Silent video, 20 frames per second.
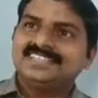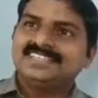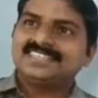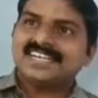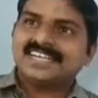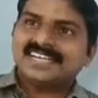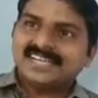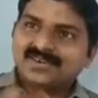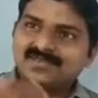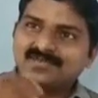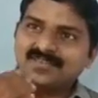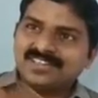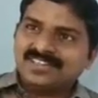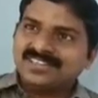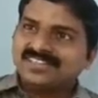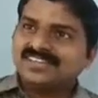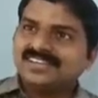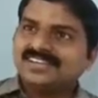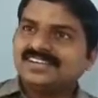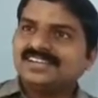check
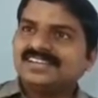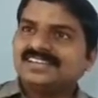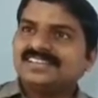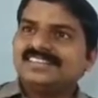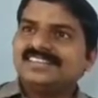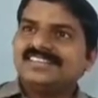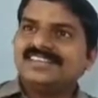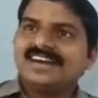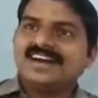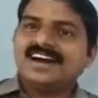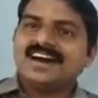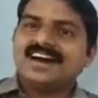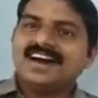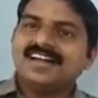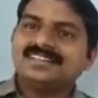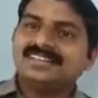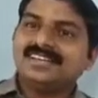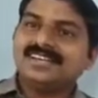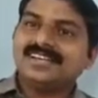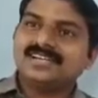whether the
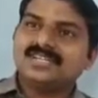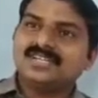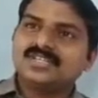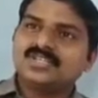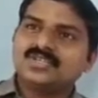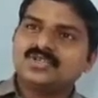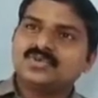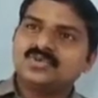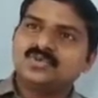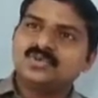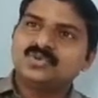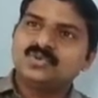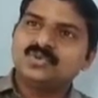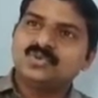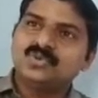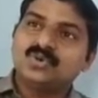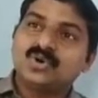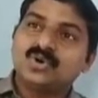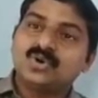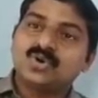other
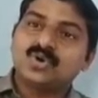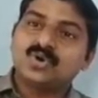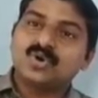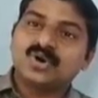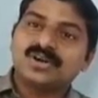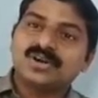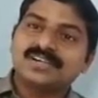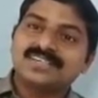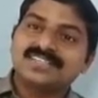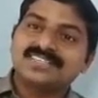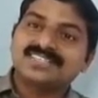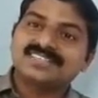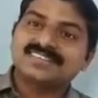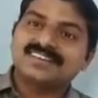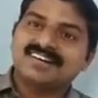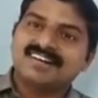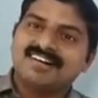two corners